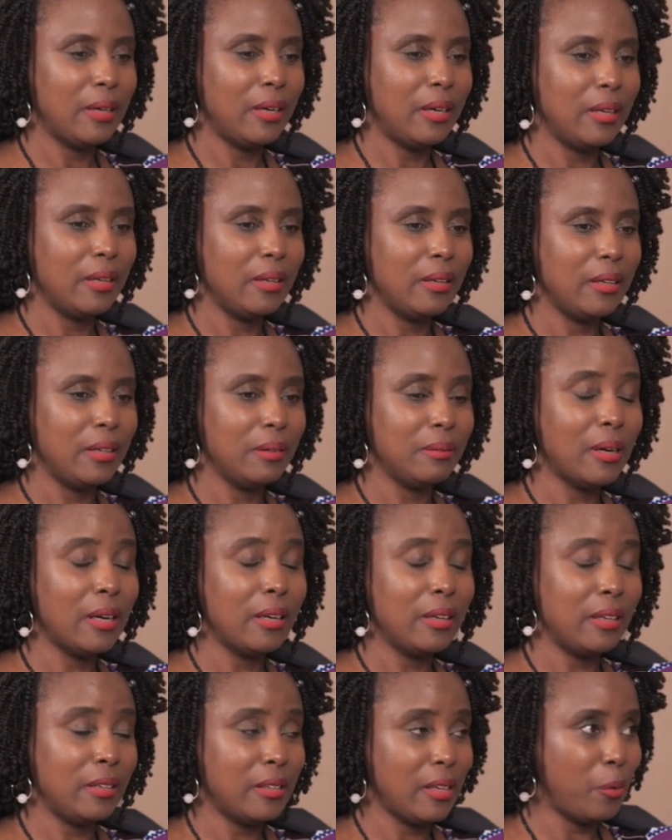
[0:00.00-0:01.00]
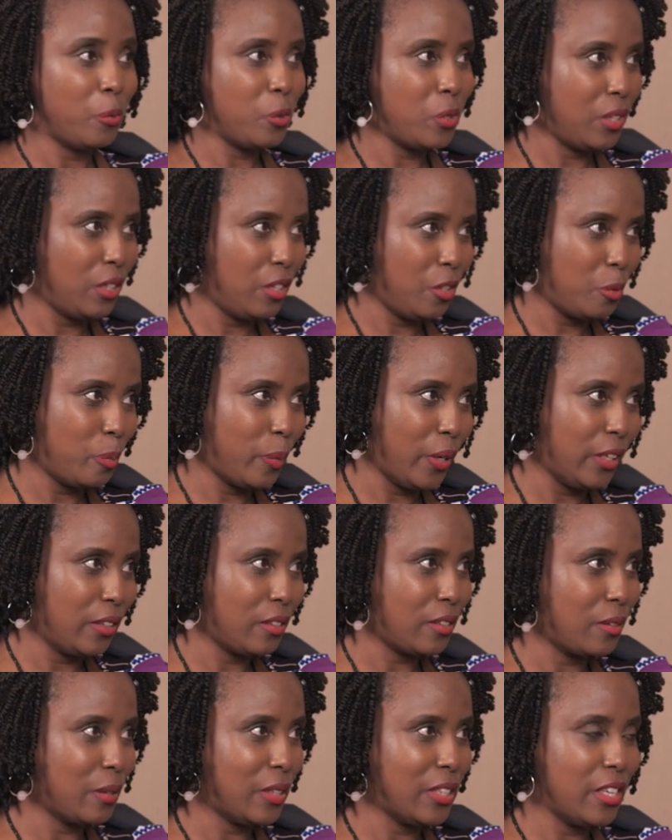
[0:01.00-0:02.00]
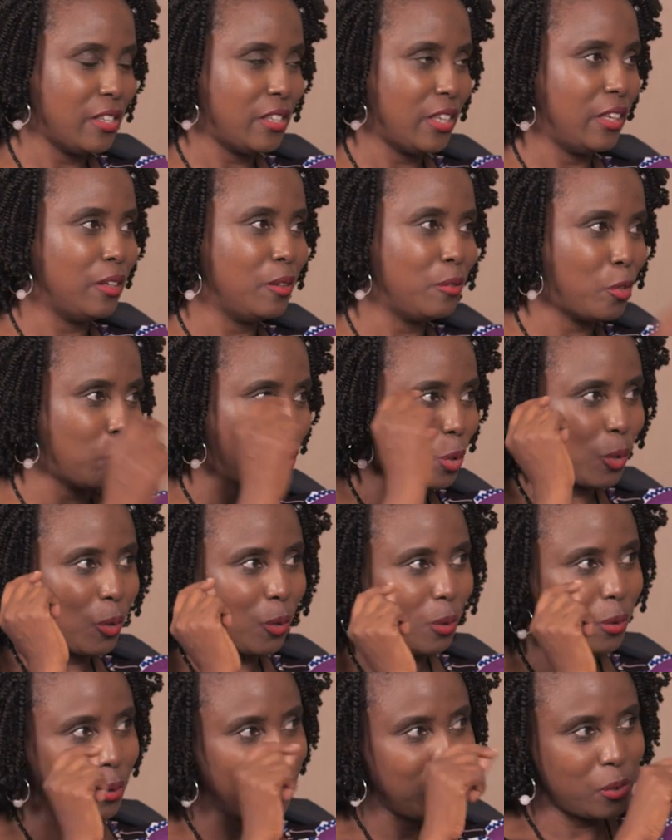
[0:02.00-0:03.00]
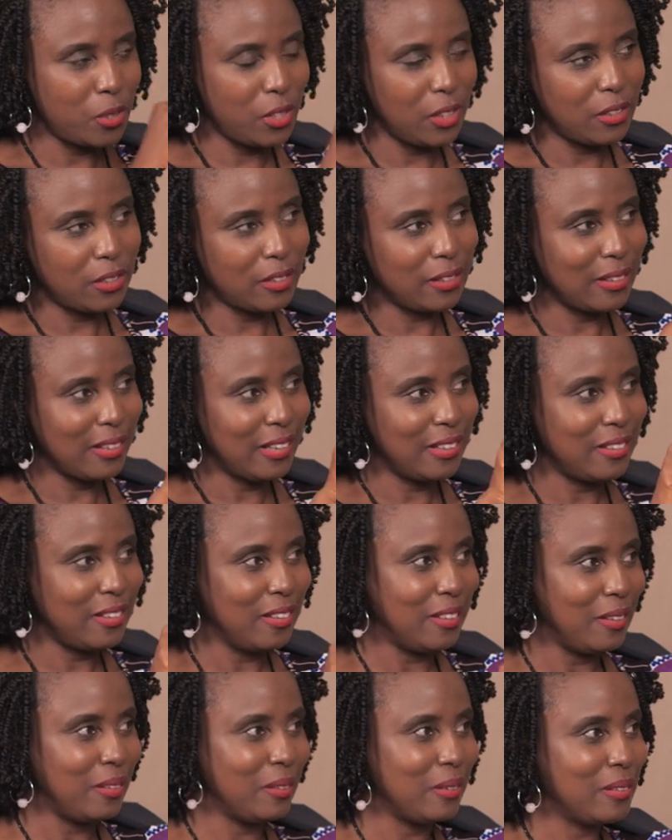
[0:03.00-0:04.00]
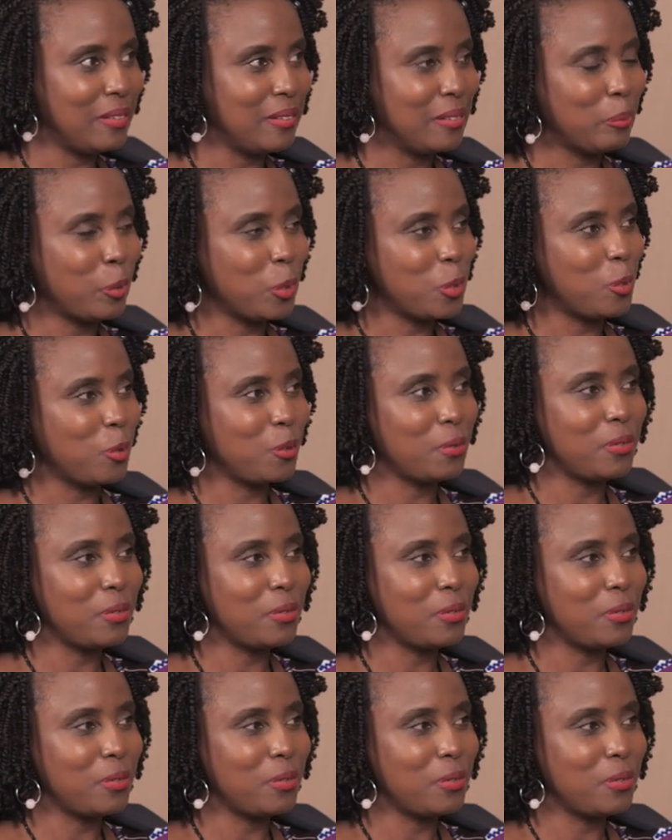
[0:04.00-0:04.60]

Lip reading: And I was in this place, as I said, phone call, you sit at the post